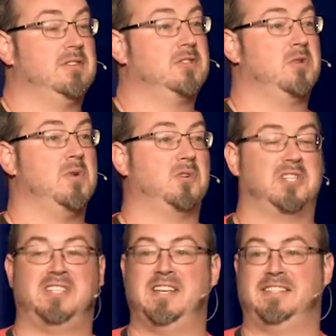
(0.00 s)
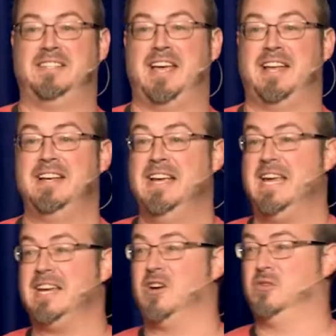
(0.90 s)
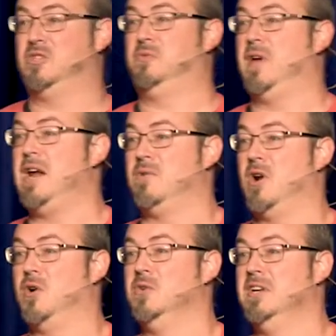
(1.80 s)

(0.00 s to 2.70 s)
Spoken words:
So Moses does that. He goes to Pharaoh.